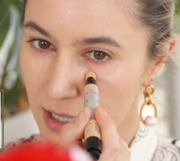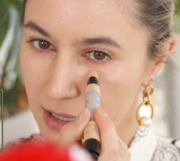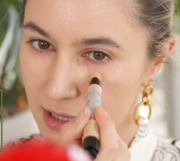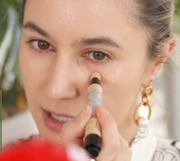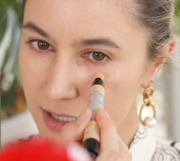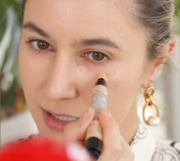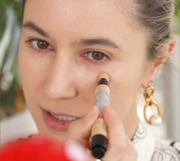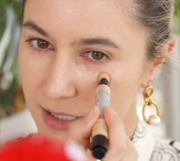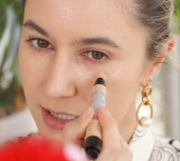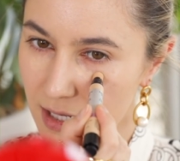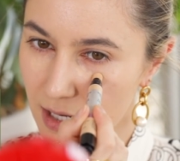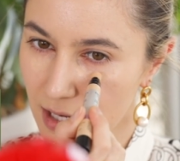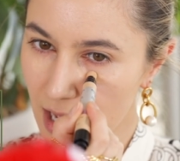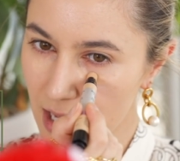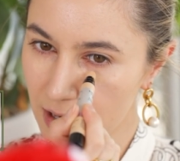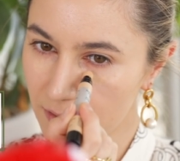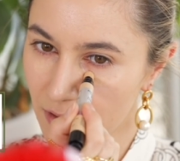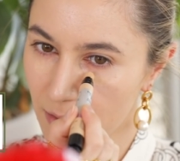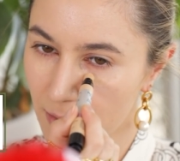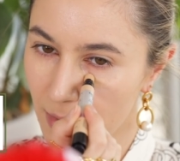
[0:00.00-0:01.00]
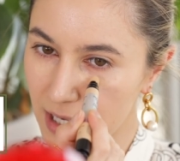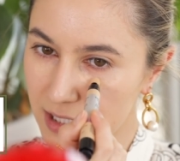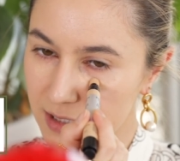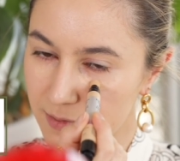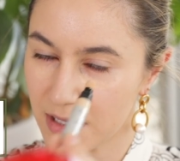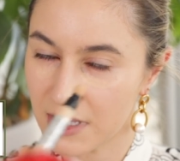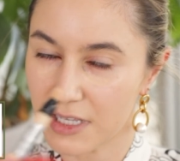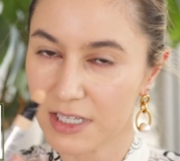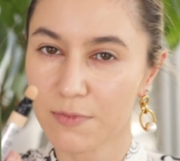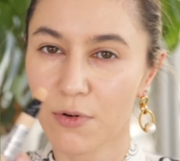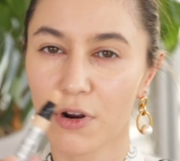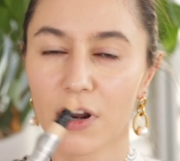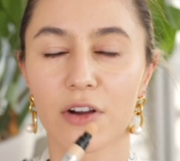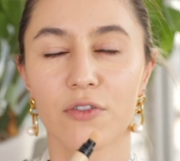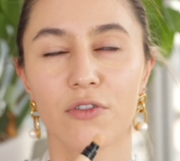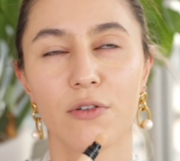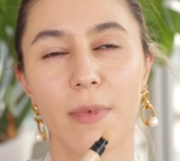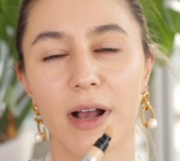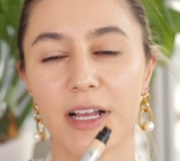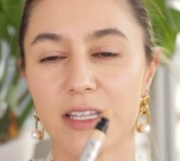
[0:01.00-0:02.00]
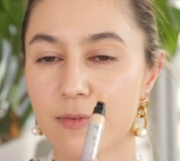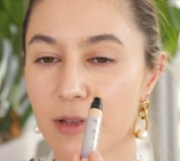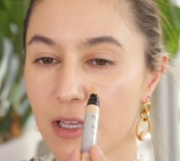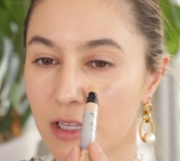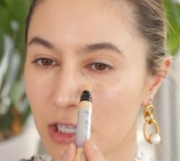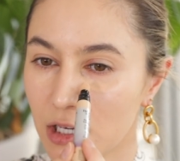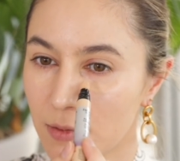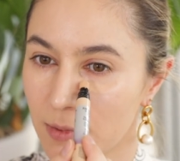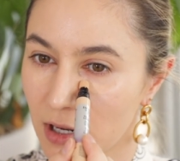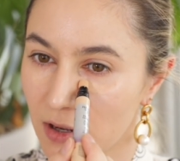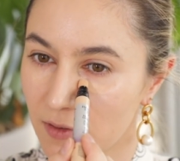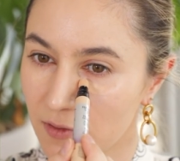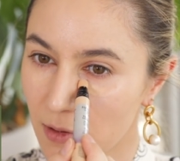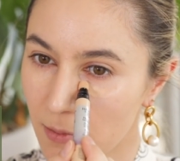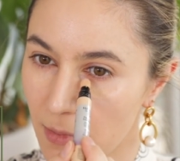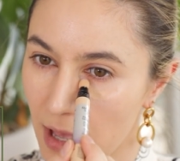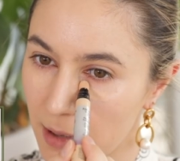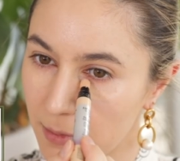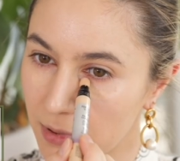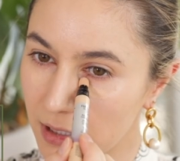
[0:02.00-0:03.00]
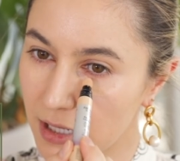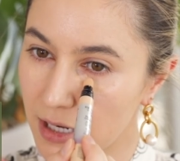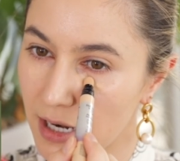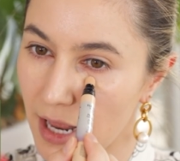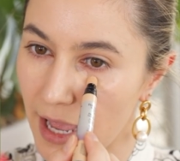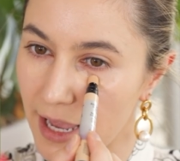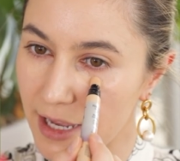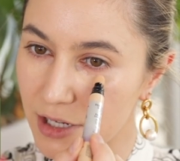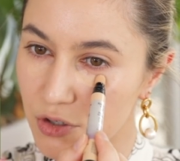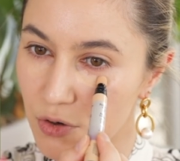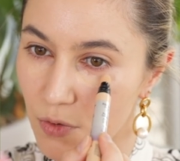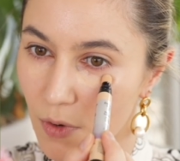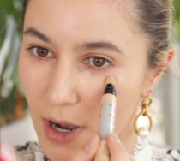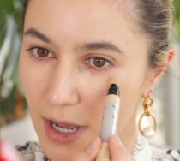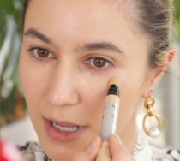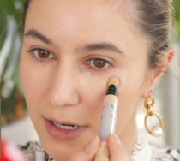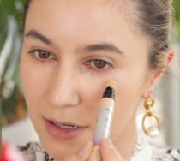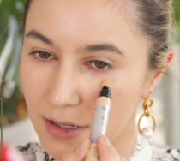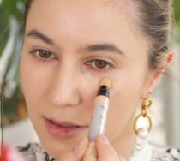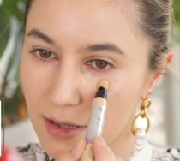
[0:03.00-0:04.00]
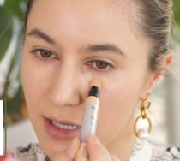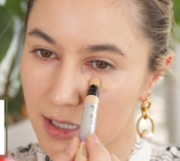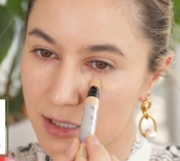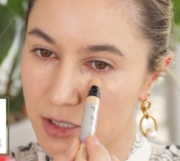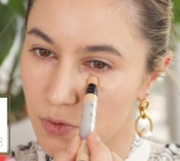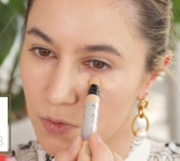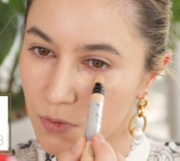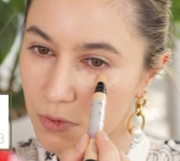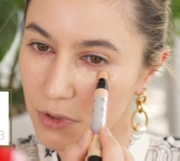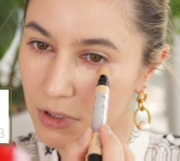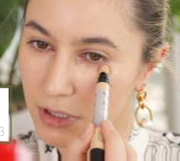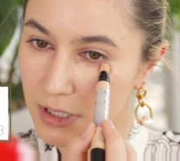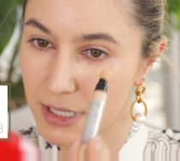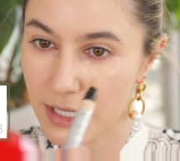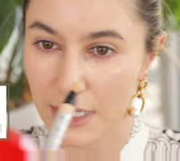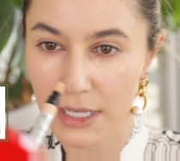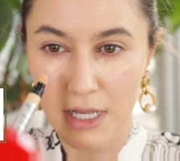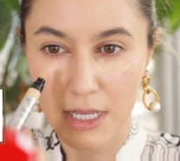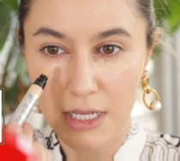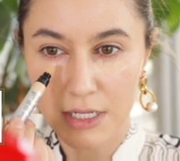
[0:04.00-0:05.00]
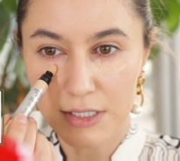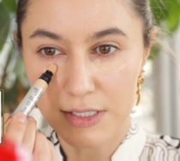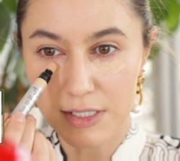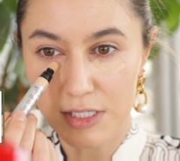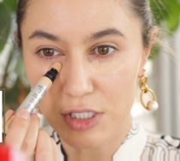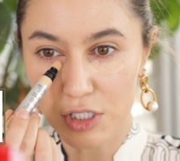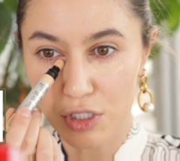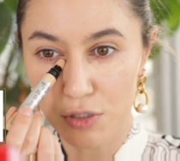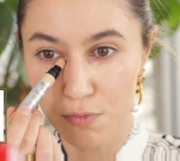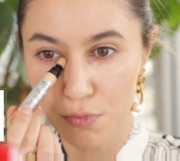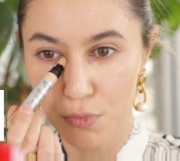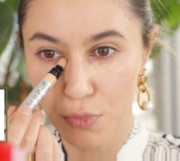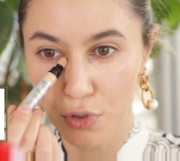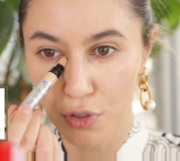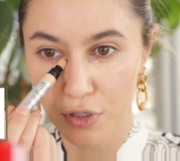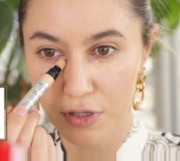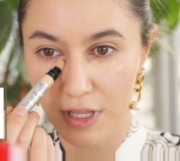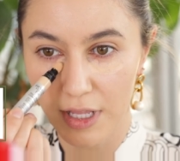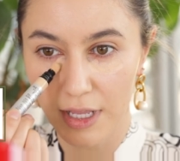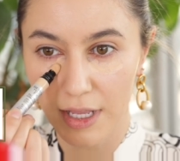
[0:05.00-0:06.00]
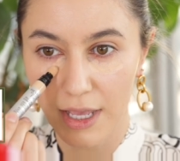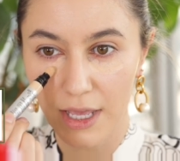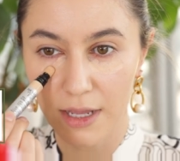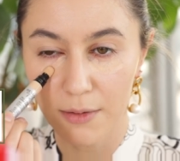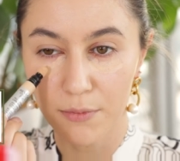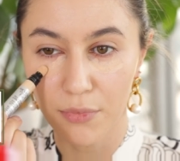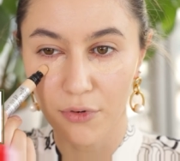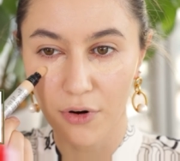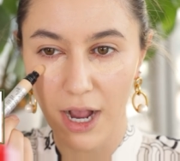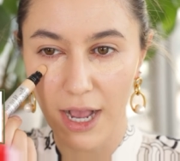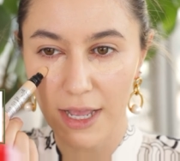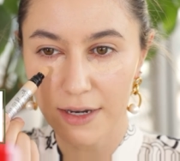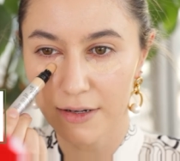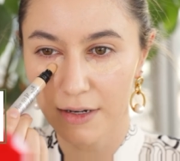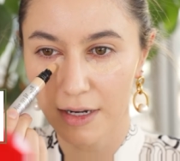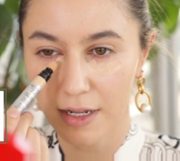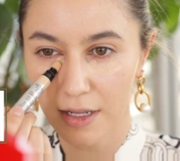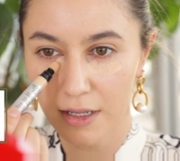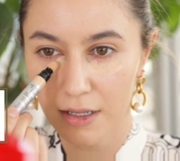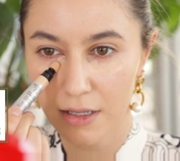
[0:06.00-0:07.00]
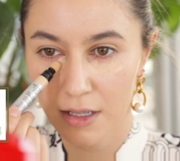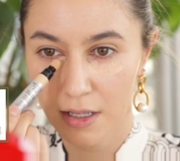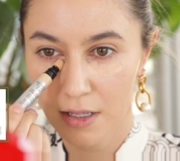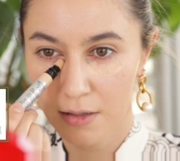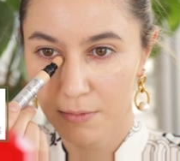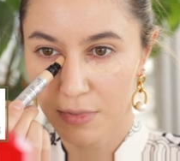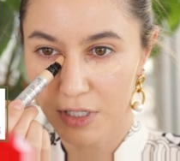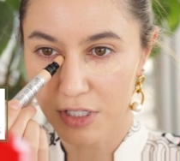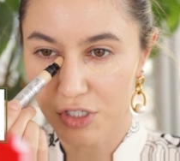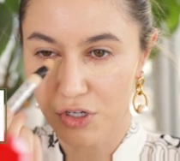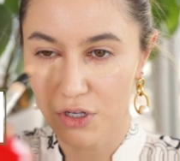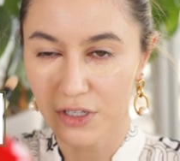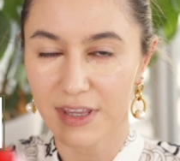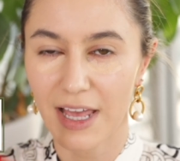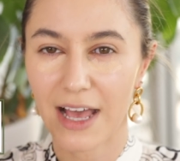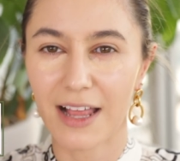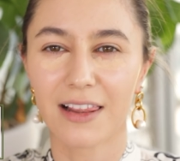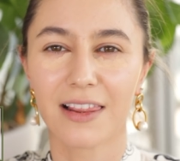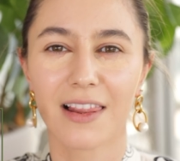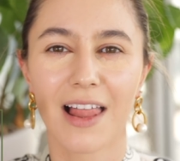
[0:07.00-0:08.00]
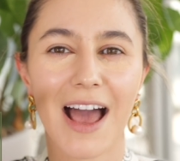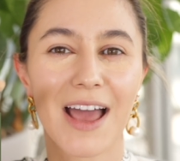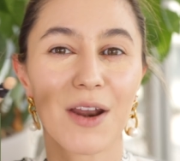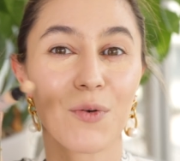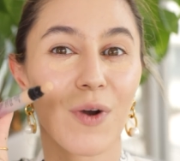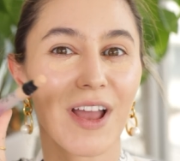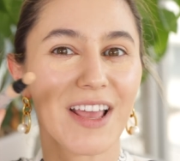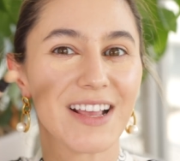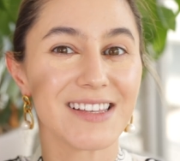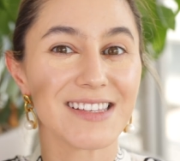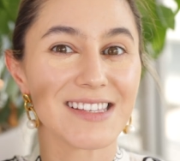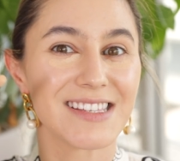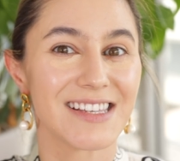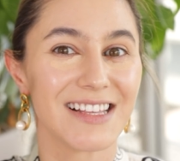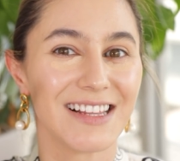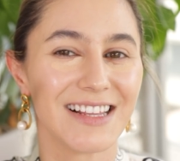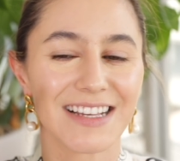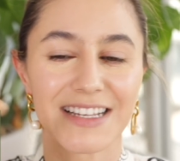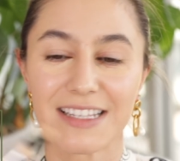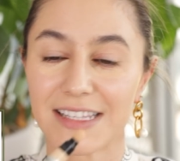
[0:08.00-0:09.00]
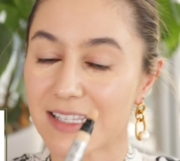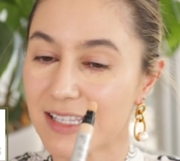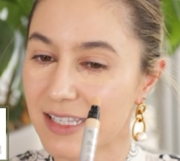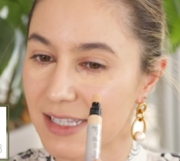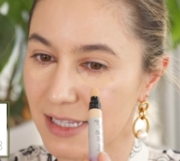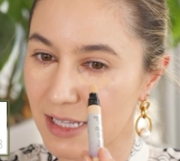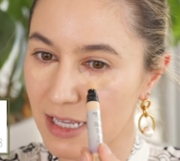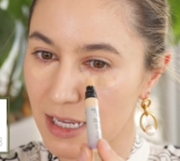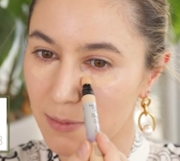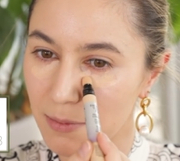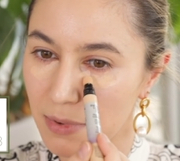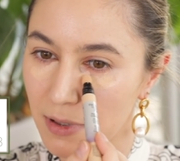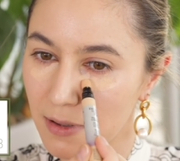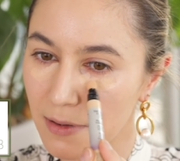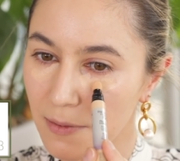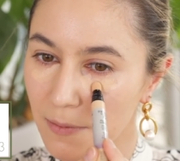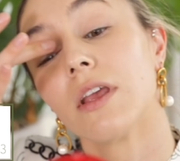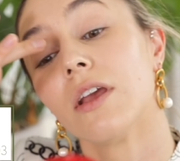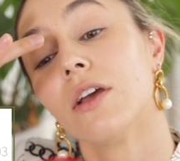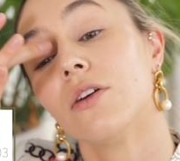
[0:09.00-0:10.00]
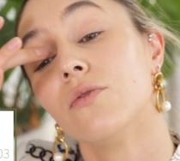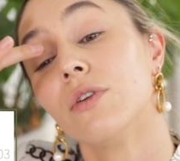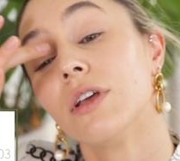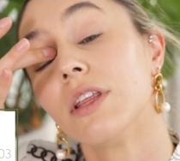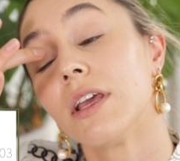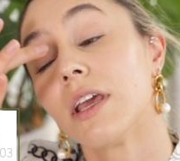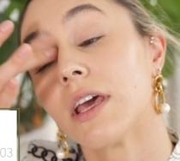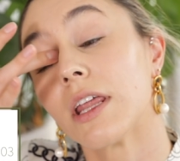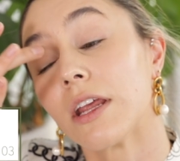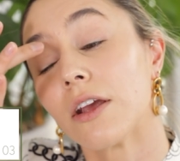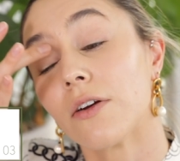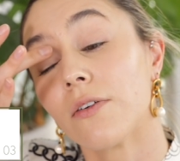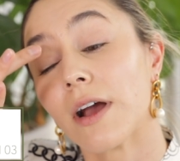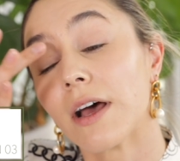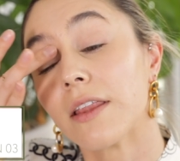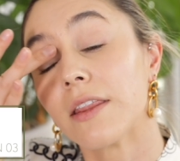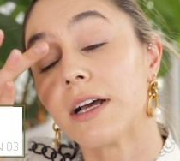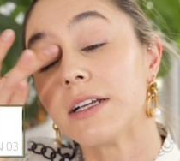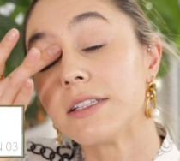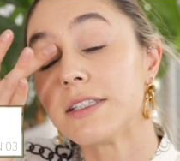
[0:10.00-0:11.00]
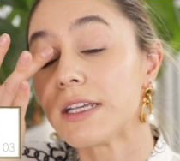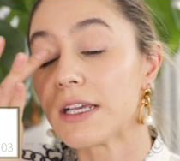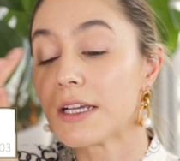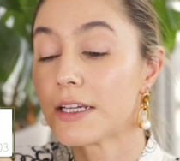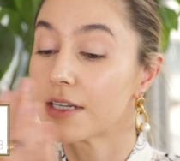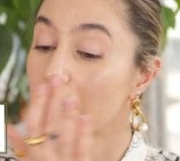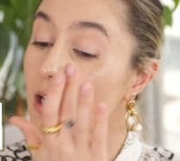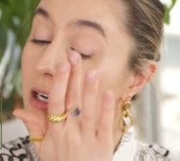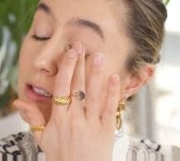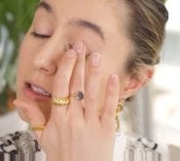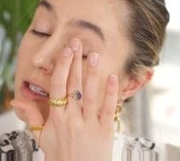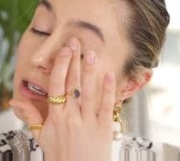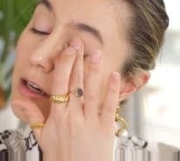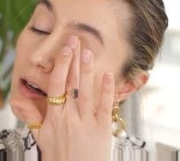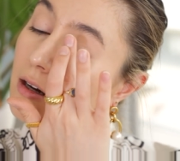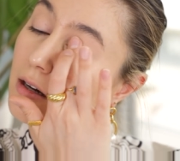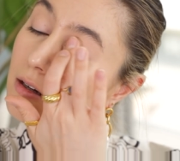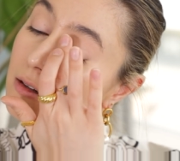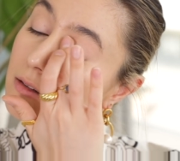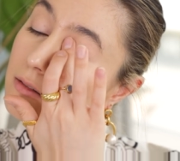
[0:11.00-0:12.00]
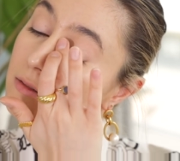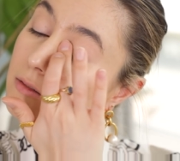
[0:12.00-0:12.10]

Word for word: This kind of reminds me, this product reminds me a little bit of the Maybelline Age Rewind in that it's really smoothing and brightening, but it's got that lightweight silicone slip. Really getting around that tear duct here.